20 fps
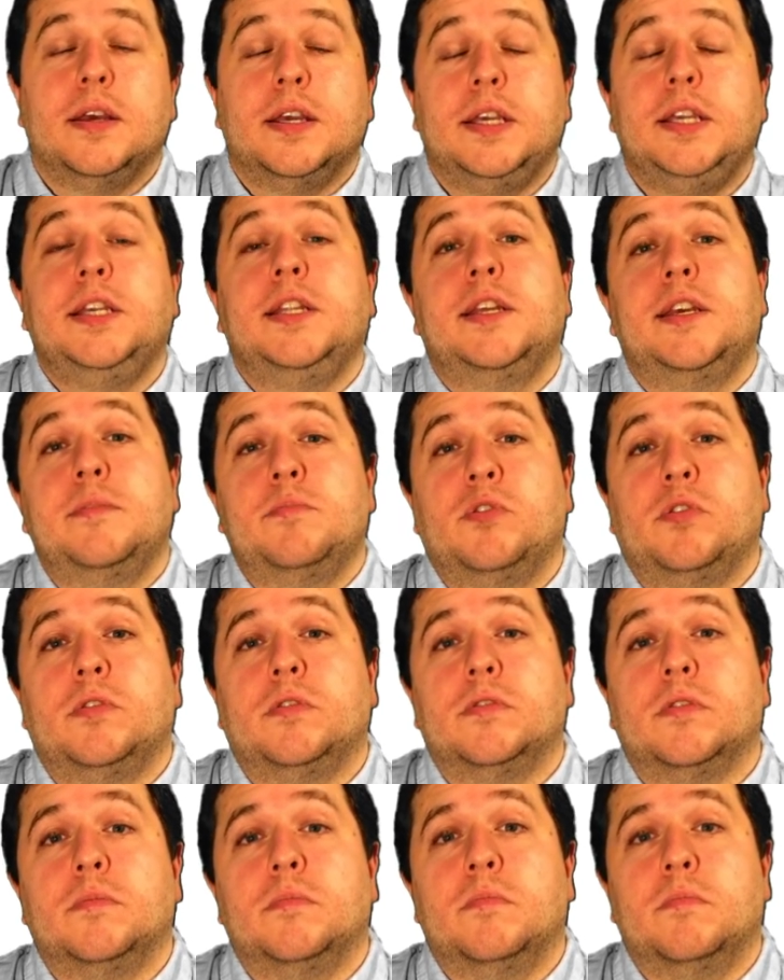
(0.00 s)

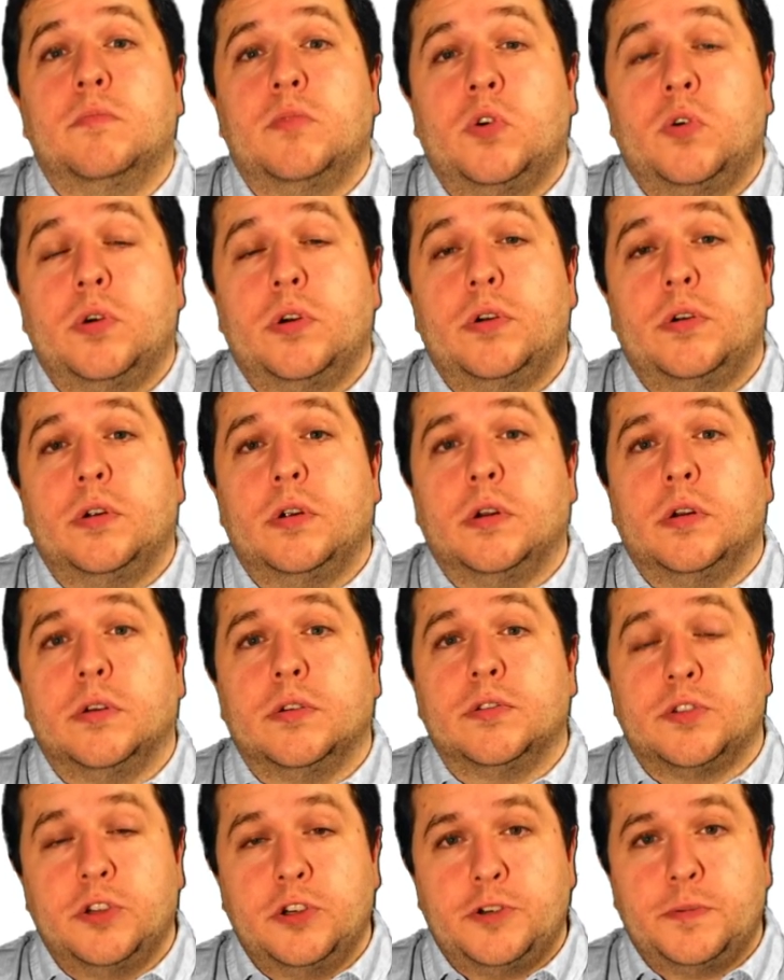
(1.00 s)
enable more
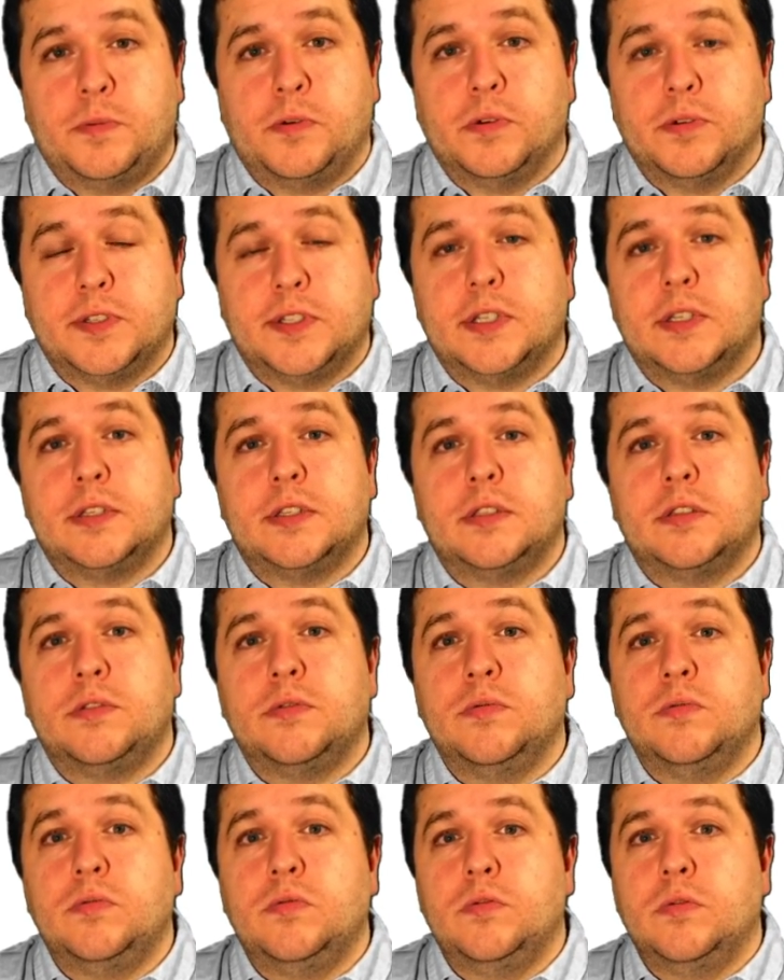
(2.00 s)
search process
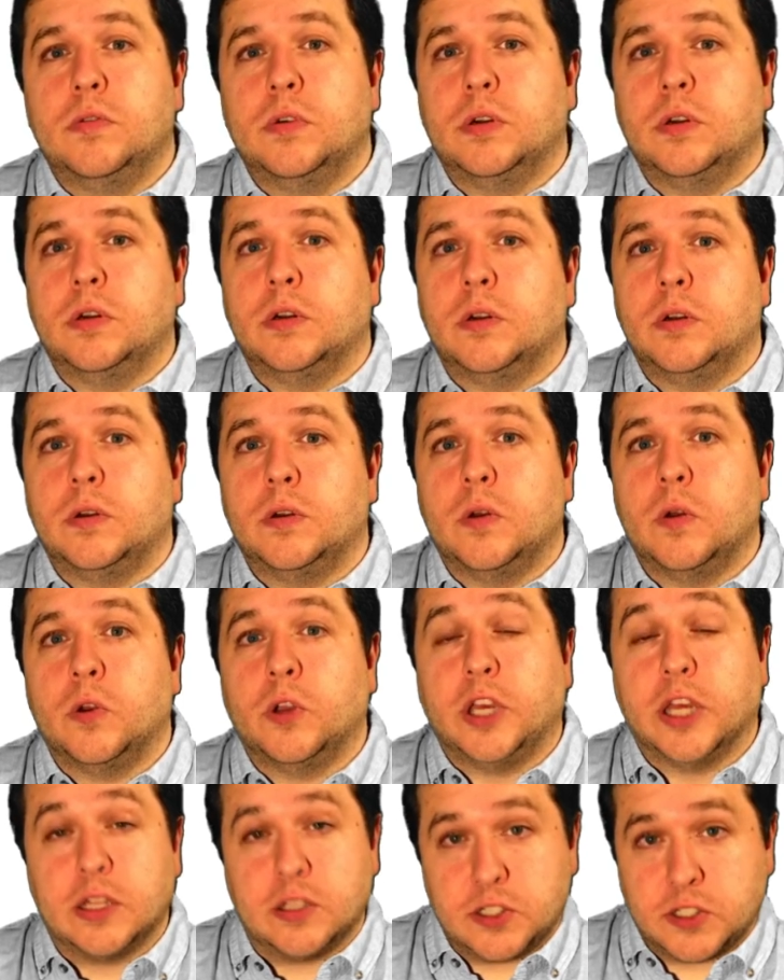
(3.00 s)
to
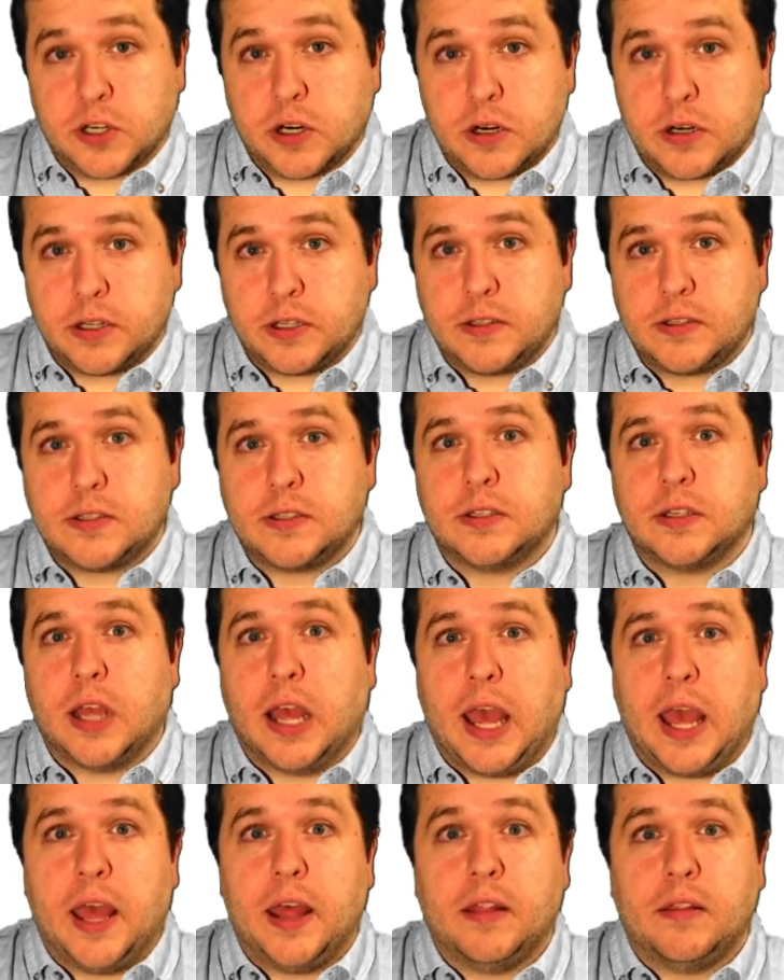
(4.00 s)
get started
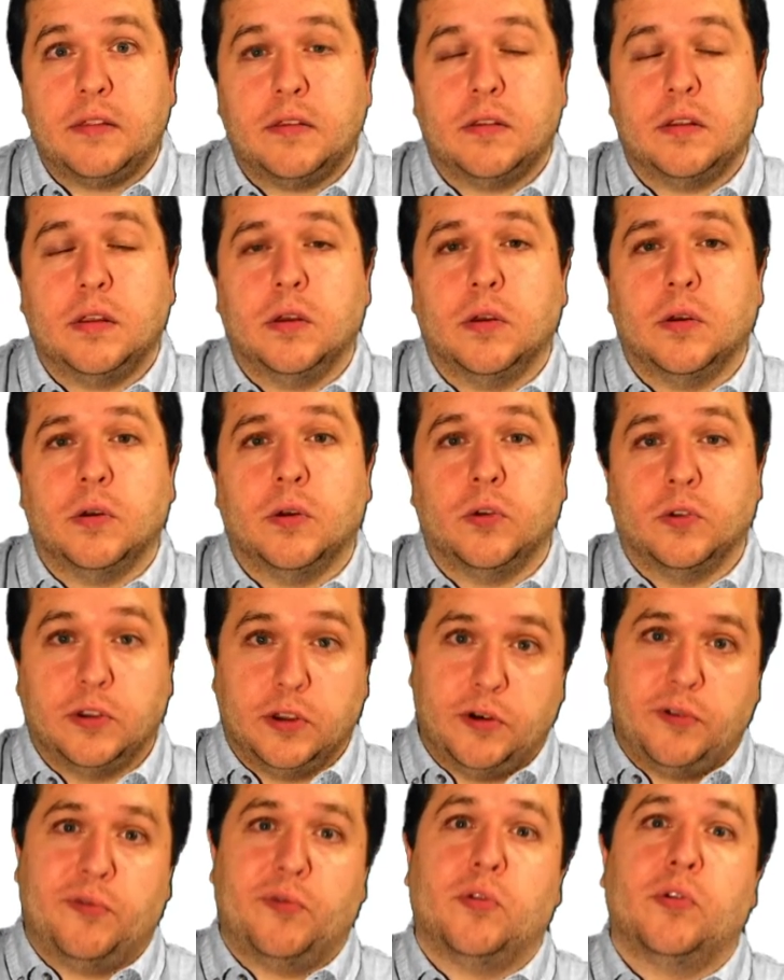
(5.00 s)
and
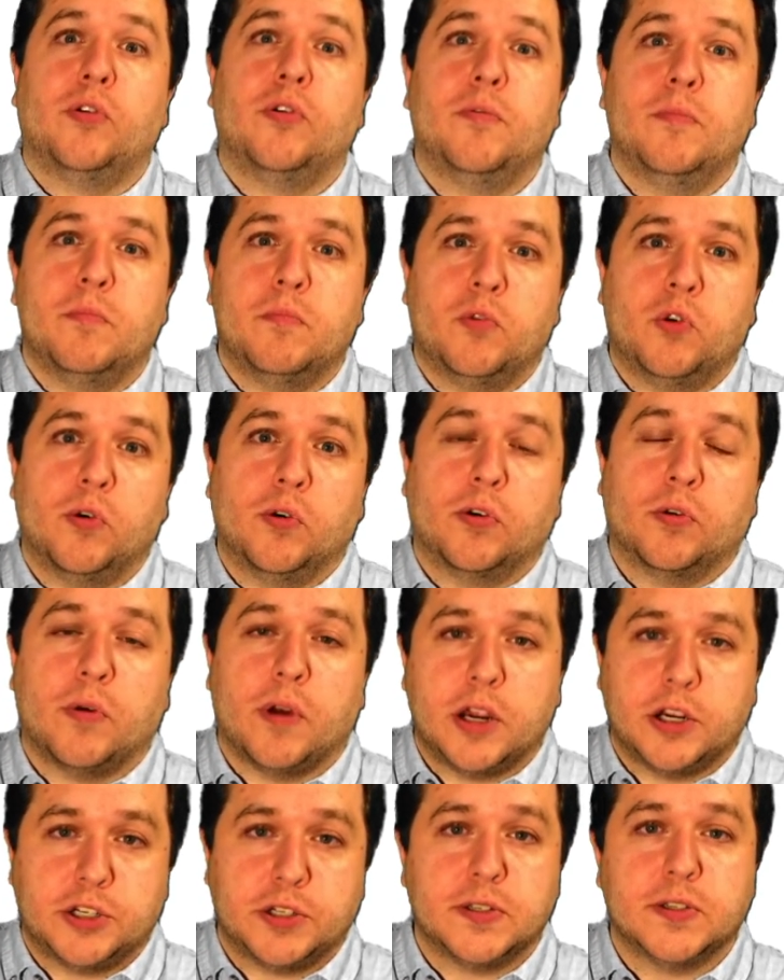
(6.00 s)
therefore more
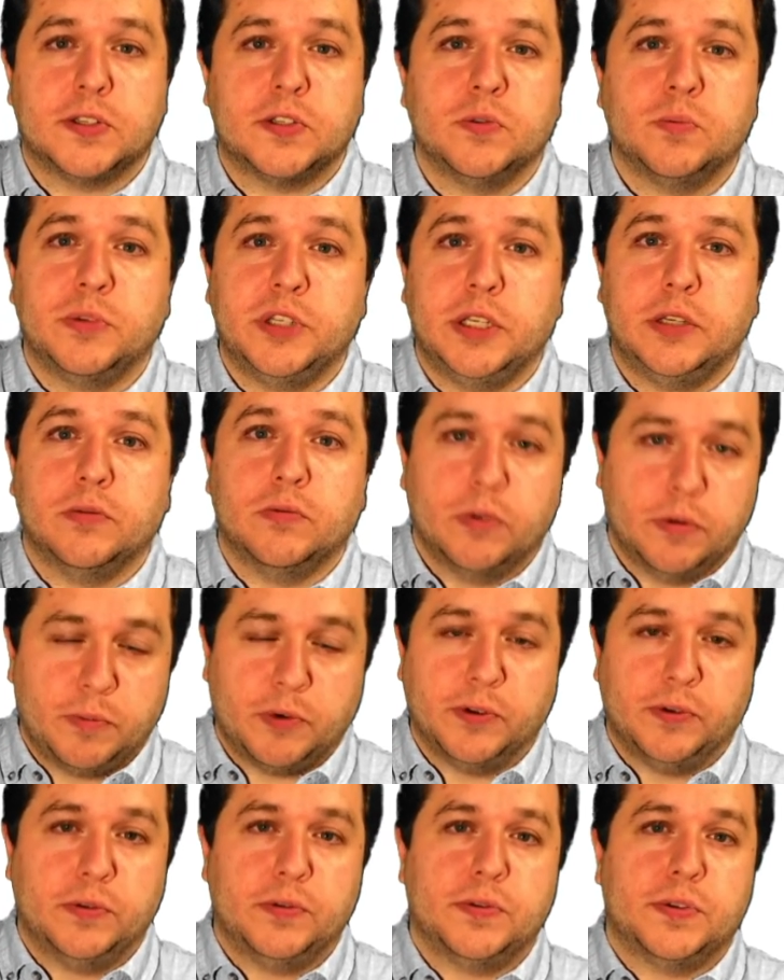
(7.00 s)
crashes to be
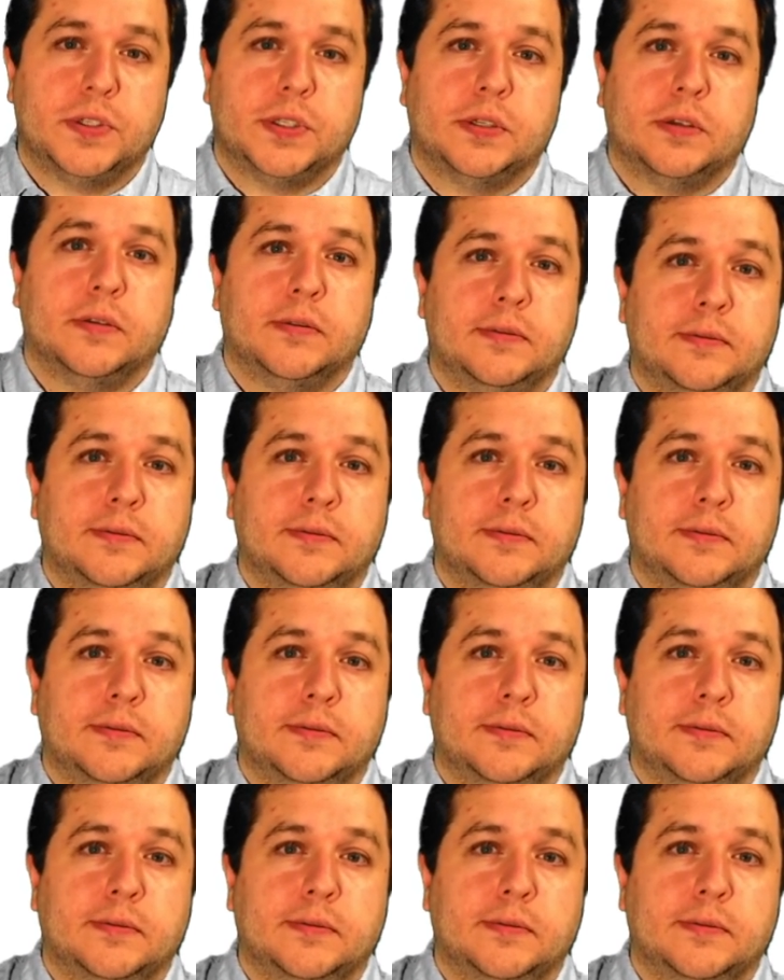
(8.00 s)
reproduced.